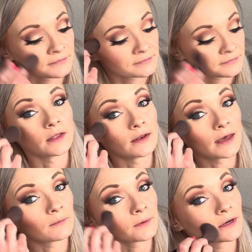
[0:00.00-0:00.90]
And
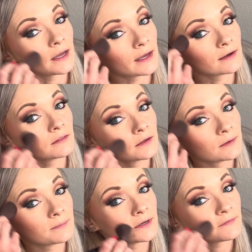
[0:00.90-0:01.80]
now we're gonna add a little
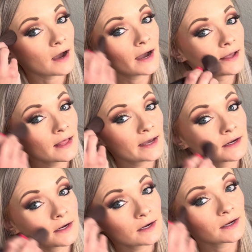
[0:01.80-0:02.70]
bit of
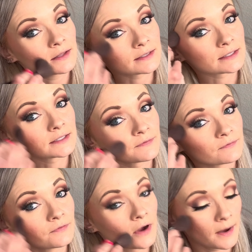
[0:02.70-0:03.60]
highlighter, and this is
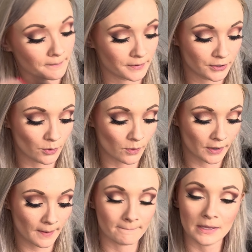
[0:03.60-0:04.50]
from
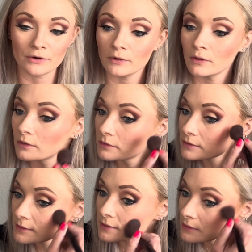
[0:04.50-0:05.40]
Pure
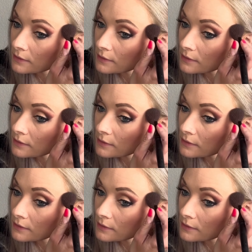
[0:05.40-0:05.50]
Minerals.